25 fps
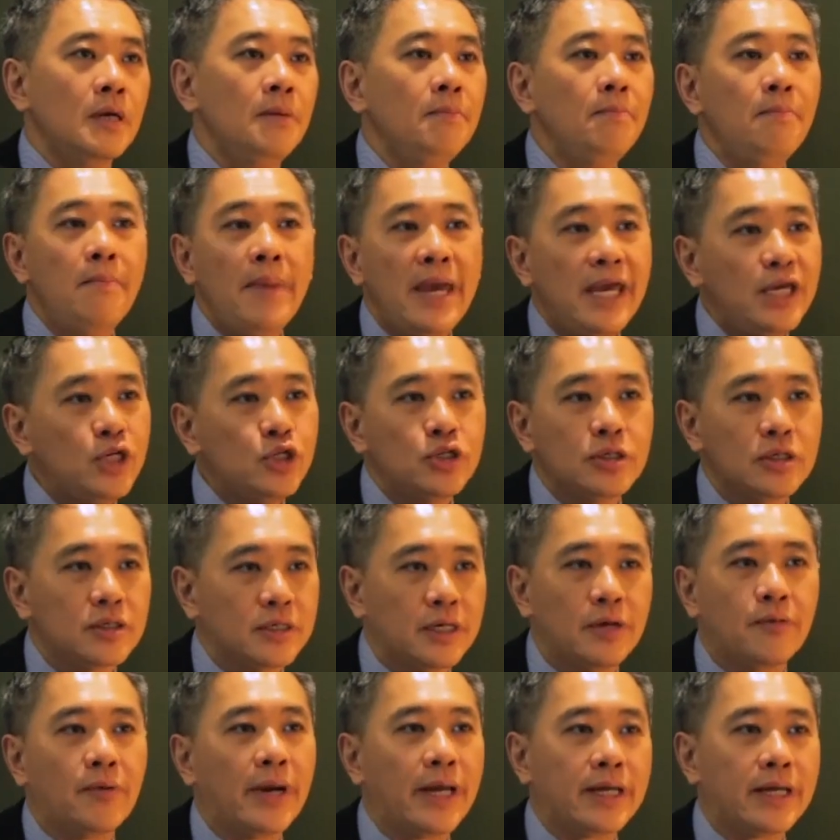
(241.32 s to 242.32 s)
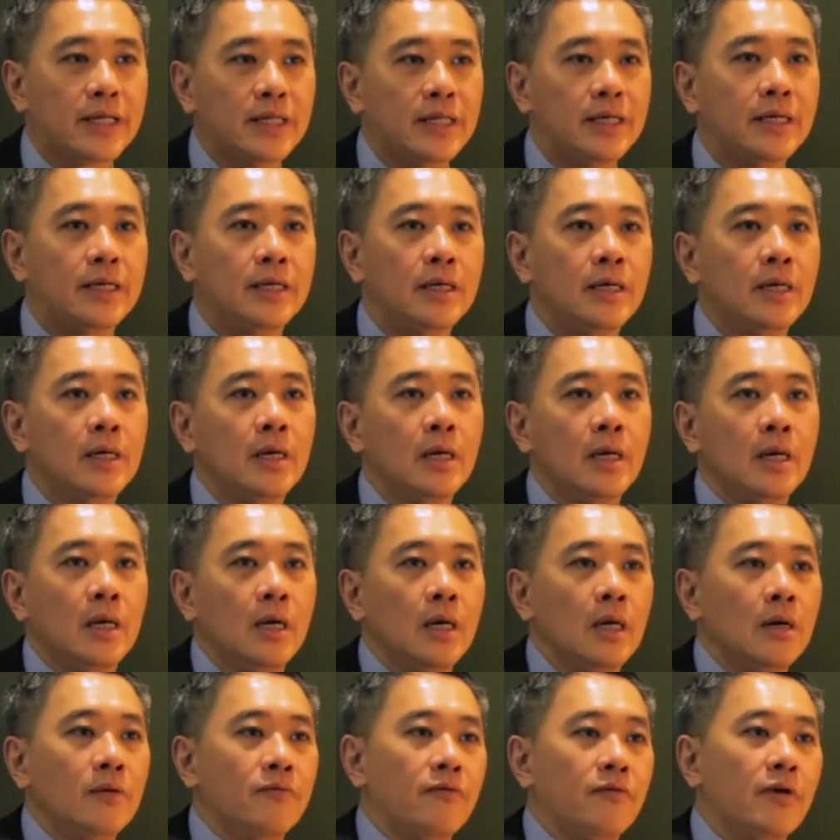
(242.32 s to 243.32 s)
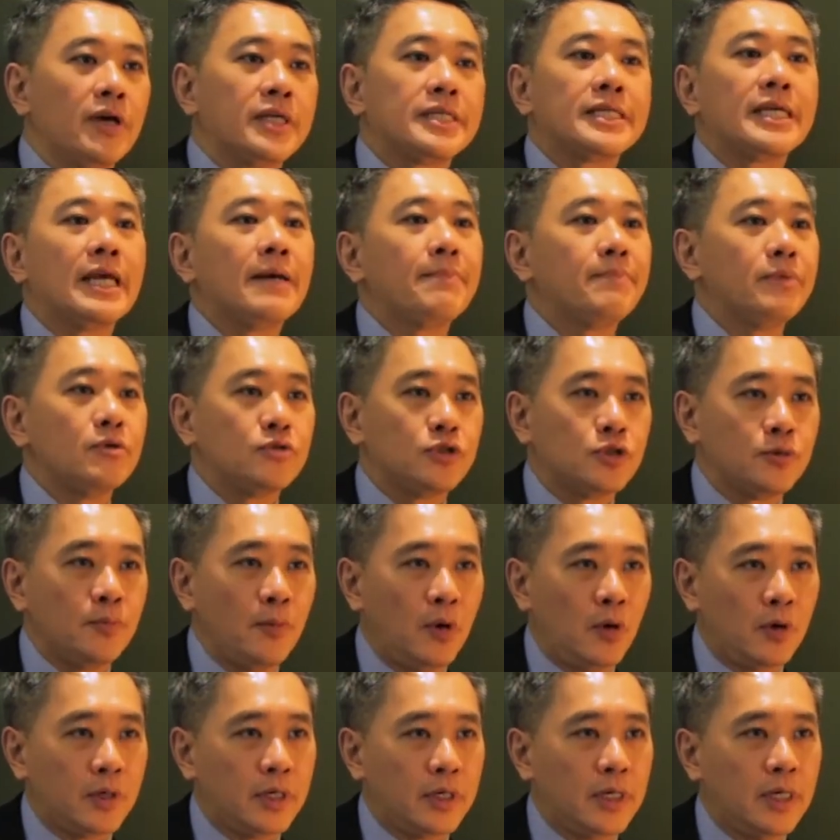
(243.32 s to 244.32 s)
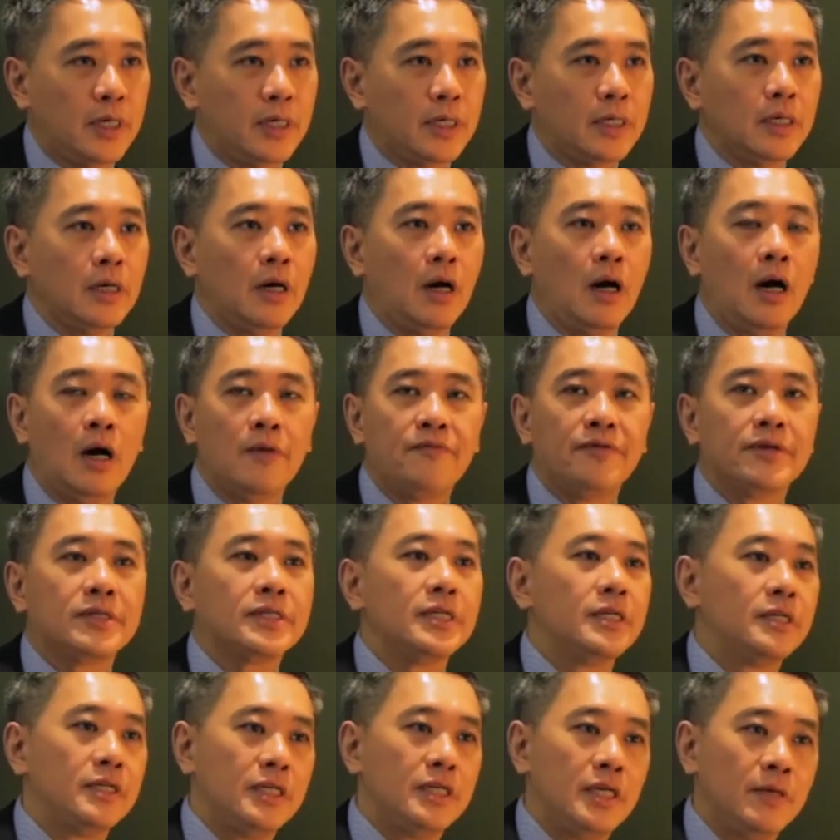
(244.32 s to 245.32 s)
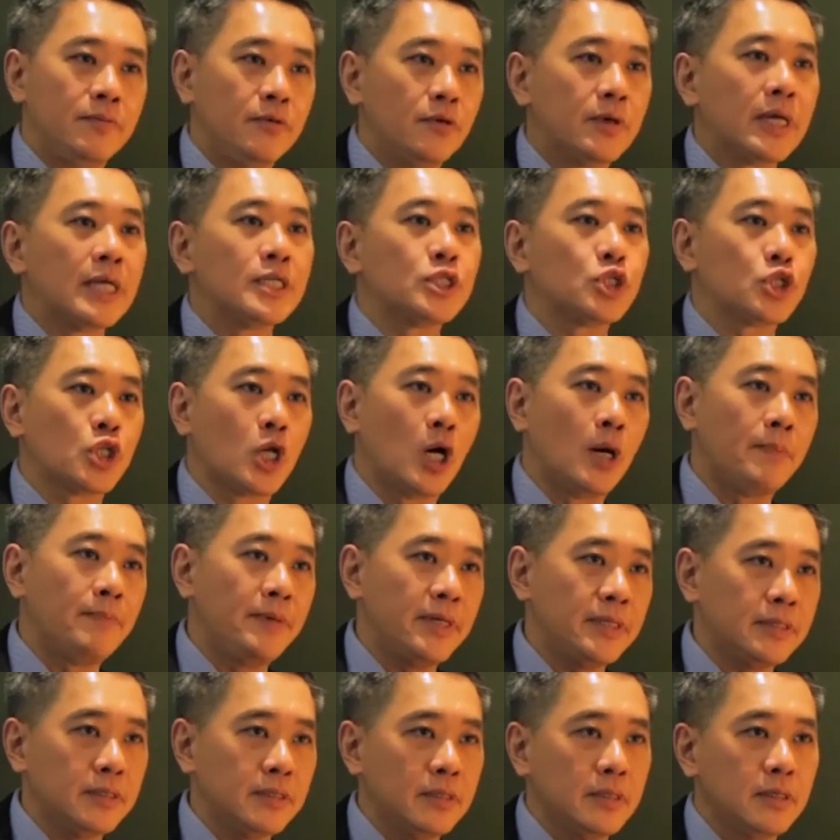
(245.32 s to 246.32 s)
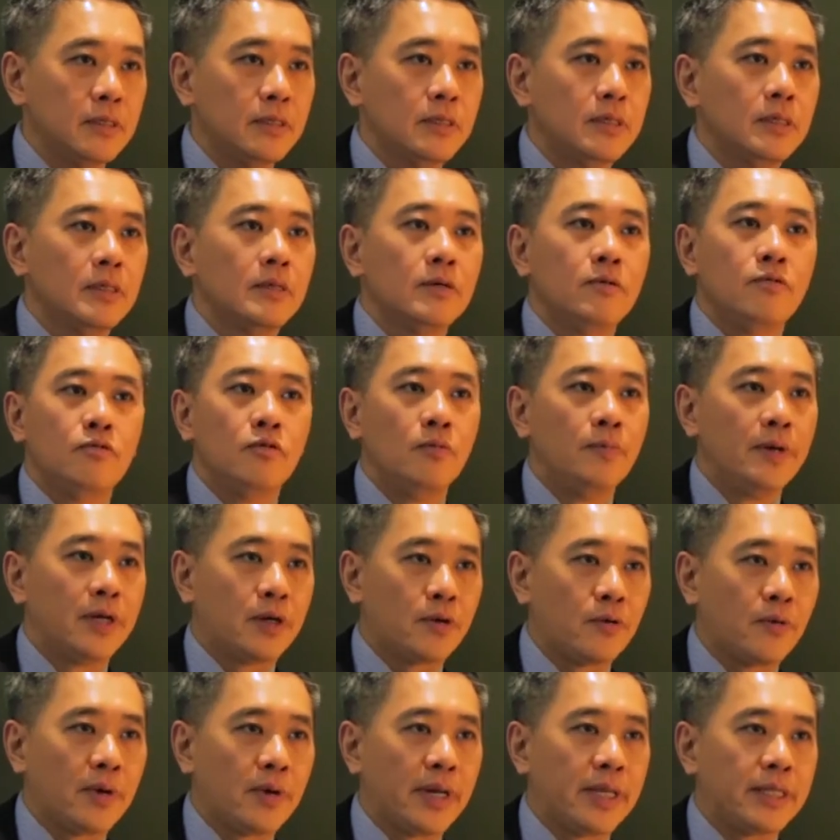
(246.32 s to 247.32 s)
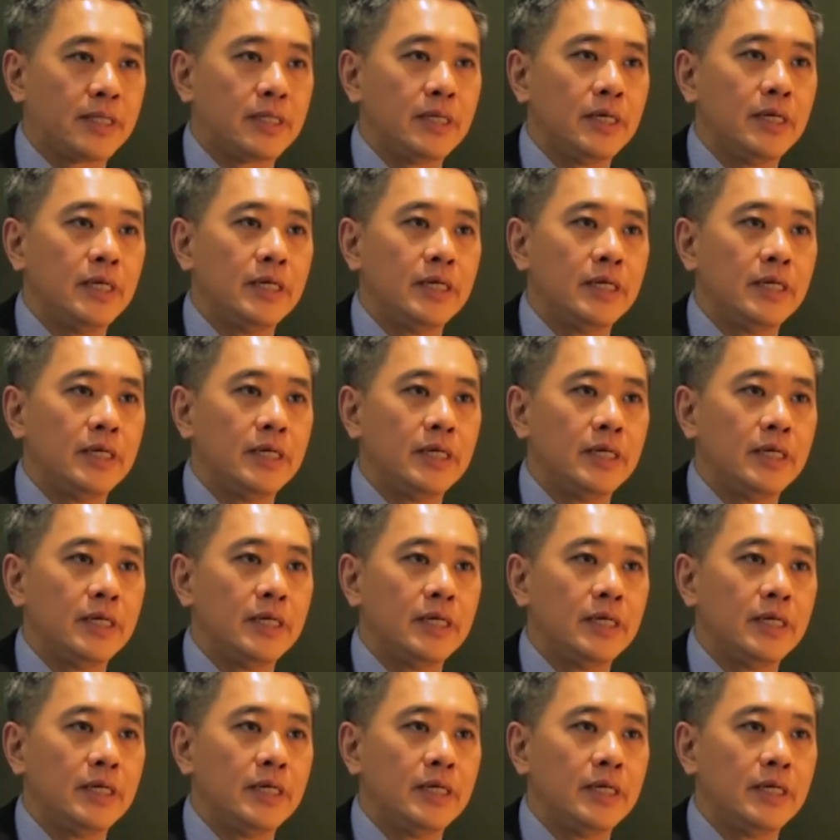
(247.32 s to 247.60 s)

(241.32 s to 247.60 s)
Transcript: measure directly. For example, smoking. Obviously, if you can stop it, will be great.